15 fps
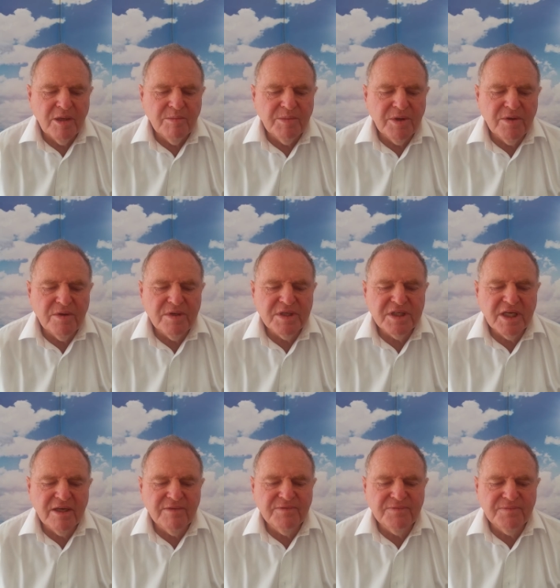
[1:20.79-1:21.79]
Parents
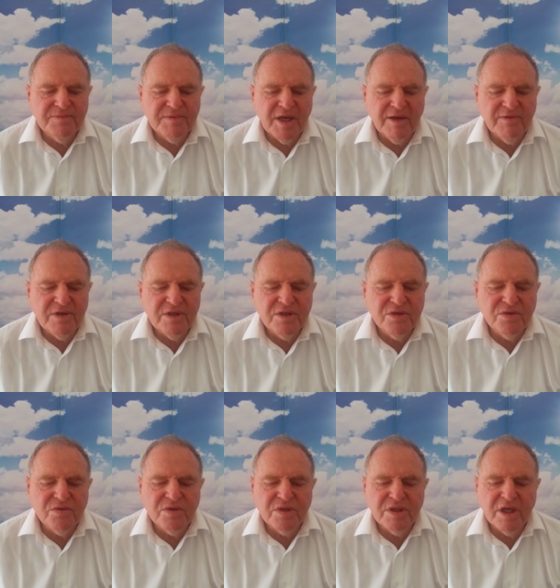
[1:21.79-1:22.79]
having
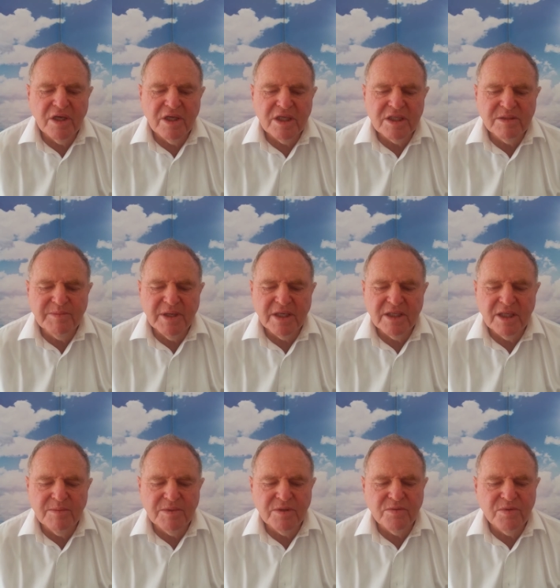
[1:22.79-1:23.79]
children don't expect
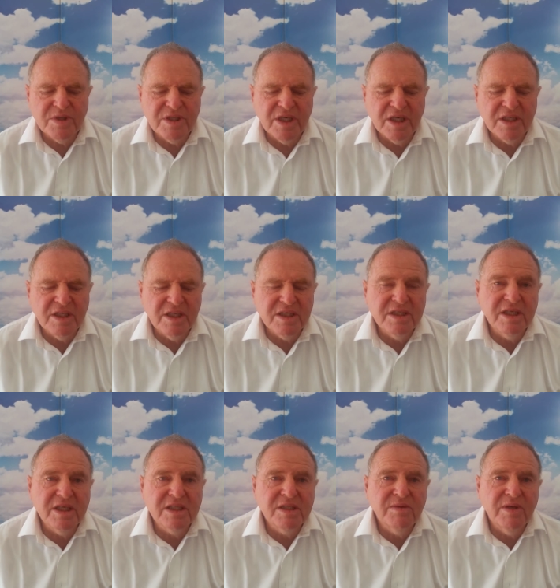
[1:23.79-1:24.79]
them to reject their
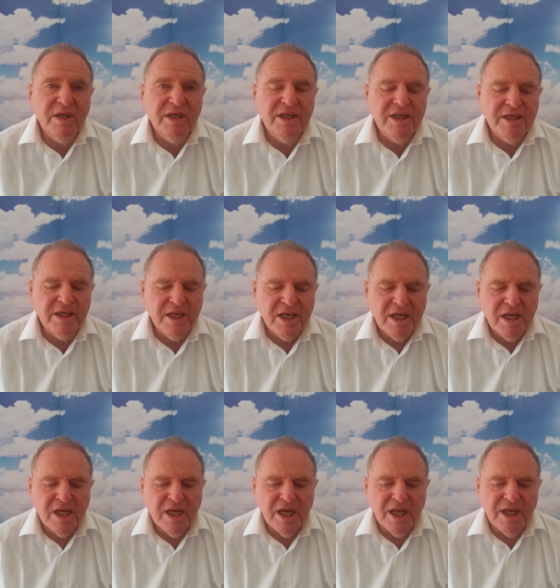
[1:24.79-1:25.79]
sexuality,
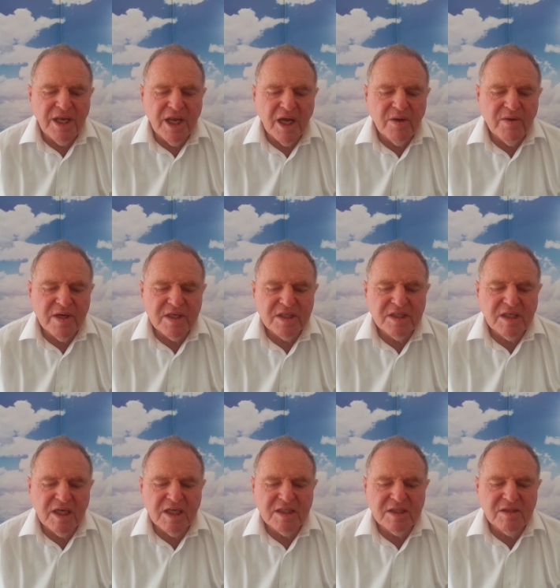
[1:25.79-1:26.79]
and no one
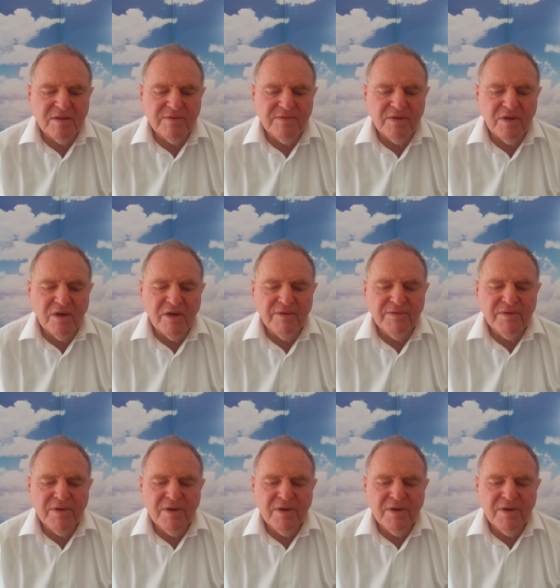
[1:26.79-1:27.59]
starts off life